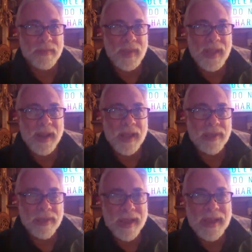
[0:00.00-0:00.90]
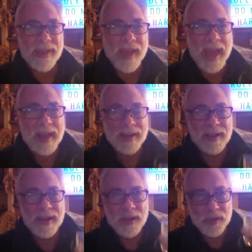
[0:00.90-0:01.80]
And I think that
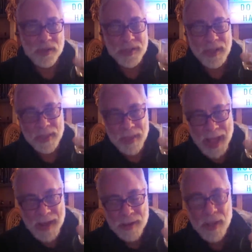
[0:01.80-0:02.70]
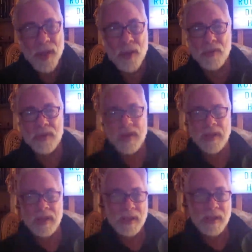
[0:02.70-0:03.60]
just that alone
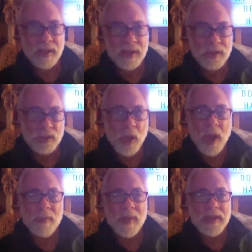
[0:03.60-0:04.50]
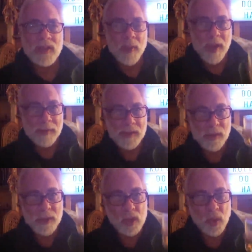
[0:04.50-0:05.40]
taught me to be able to
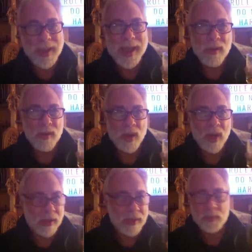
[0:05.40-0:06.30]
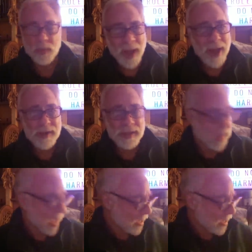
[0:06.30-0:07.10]
enjoy alcohol because prior to that